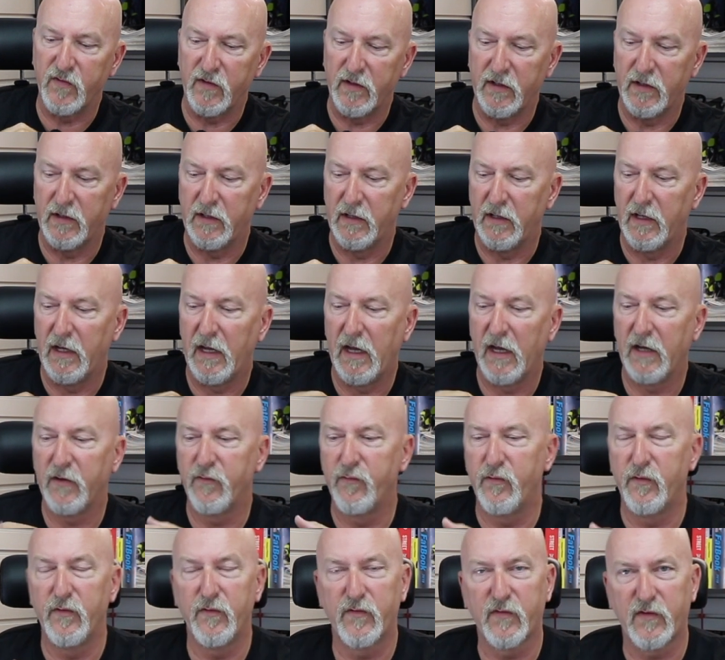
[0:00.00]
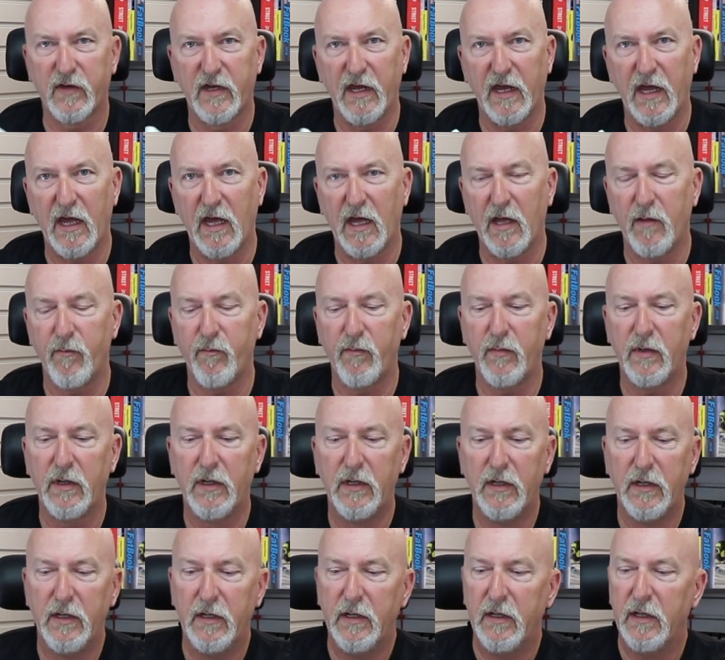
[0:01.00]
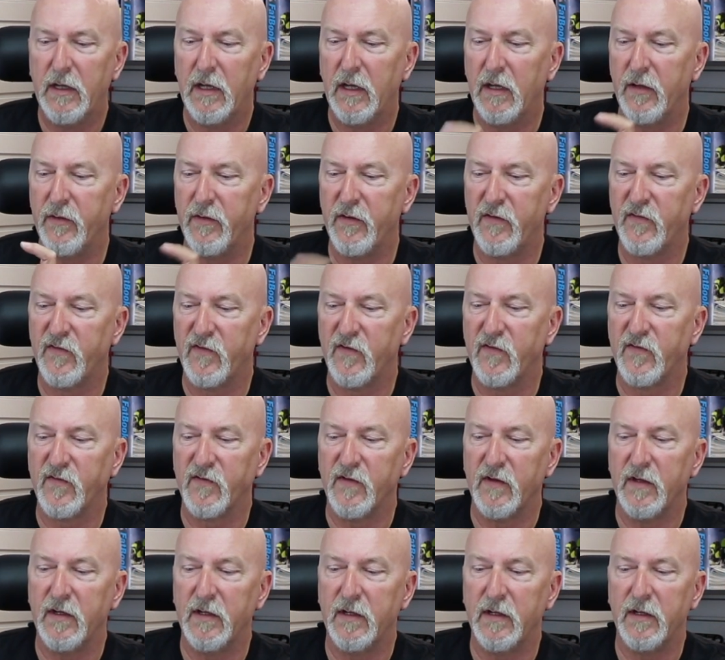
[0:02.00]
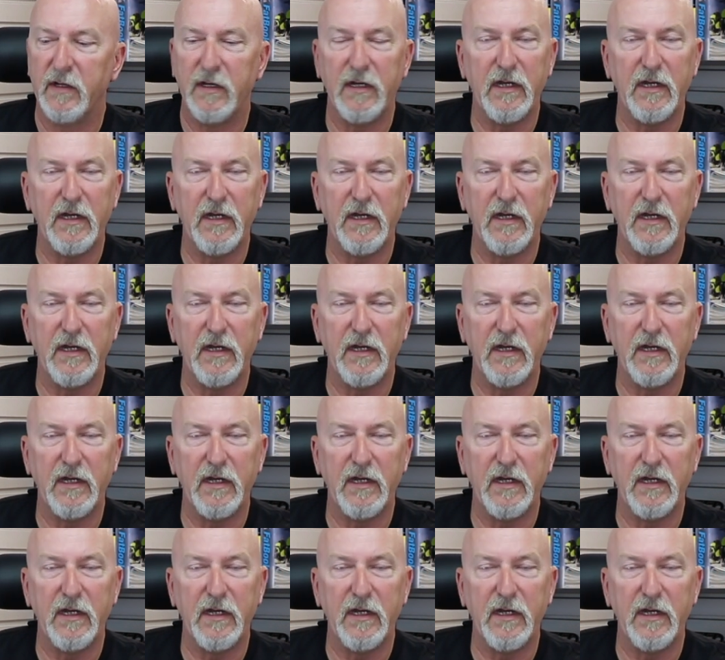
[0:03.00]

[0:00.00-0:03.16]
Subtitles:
Andrews cam, and this is a